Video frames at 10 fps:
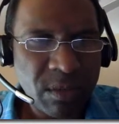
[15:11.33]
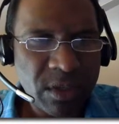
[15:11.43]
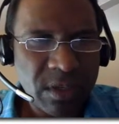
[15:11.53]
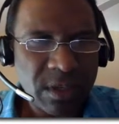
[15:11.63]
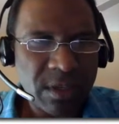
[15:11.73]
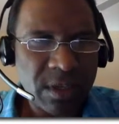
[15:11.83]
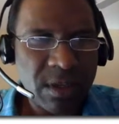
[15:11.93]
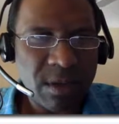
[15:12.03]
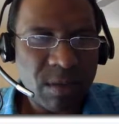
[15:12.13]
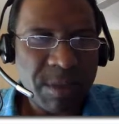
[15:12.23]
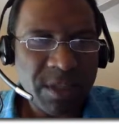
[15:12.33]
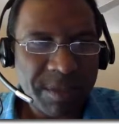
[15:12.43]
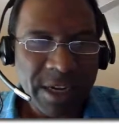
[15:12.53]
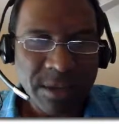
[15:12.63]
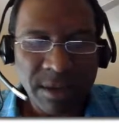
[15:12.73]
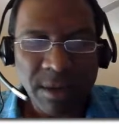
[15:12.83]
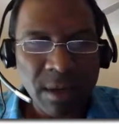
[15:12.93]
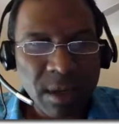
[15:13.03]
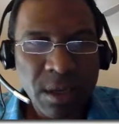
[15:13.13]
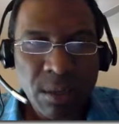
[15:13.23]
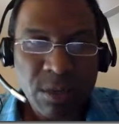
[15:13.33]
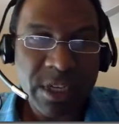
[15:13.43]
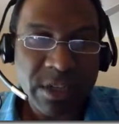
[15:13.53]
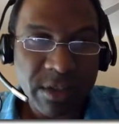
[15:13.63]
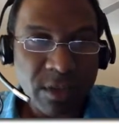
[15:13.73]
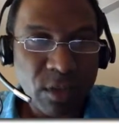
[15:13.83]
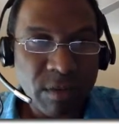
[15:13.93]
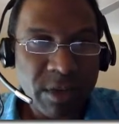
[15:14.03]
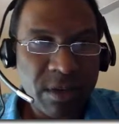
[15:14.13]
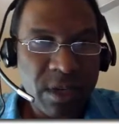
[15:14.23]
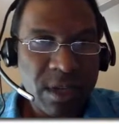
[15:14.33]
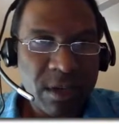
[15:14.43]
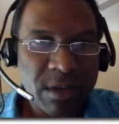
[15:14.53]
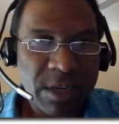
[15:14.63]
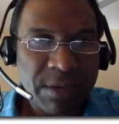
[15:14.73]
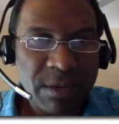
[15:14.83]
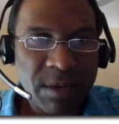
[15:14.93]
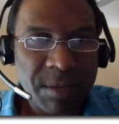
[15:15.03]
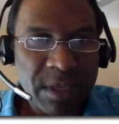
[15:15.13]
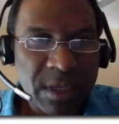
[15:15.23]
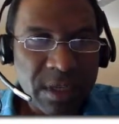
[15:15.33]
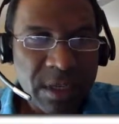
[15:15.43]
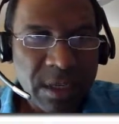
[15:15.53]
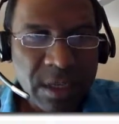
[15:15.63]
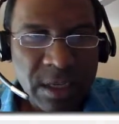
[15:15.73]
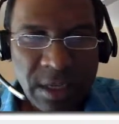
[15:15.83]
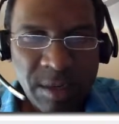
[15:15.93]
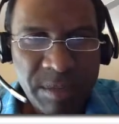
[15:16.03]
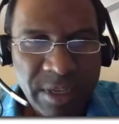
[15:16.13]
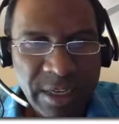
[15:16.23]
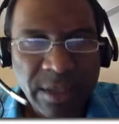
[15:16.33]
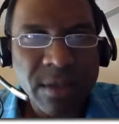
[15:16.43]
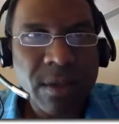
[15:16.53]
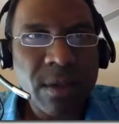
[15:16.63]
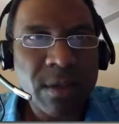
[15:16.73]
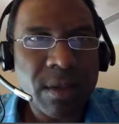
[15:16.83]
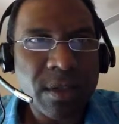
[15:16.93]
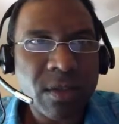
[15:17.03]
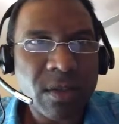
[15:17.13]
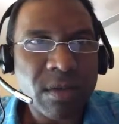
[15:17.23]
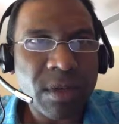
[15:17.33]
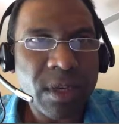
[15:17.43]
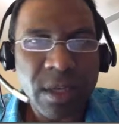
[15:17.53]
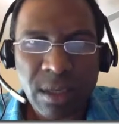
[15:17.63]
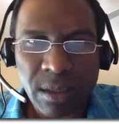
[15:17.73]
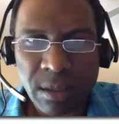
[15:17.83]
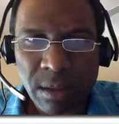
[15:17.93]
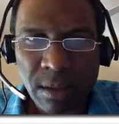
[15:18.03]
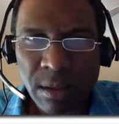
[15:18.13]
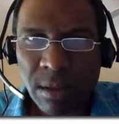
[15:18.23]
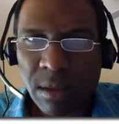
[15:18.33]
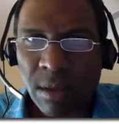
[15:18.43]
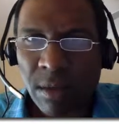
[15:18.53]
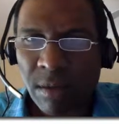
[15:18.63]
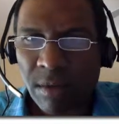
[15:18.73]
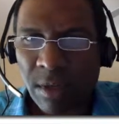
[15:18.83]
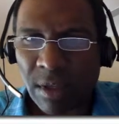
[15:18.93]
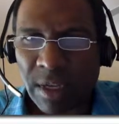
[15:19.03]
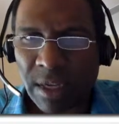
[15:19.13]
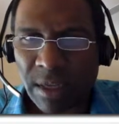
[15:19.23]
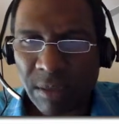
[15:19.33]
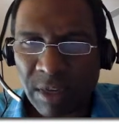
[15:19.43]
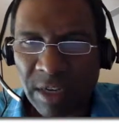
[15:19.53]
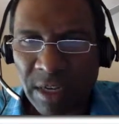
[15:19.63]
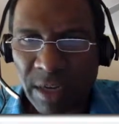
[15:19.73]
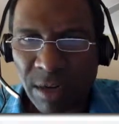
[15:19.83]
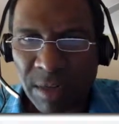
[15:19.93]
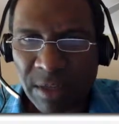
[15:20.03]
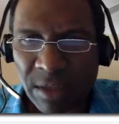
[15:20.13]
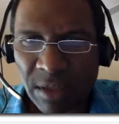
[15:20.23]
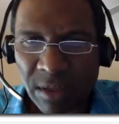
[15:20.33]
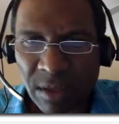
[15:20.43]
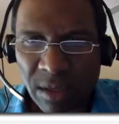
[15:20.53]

which is this thing called the web inspector, which actually lets you run JavaScript in place. So let's just try running that, and we get an error message.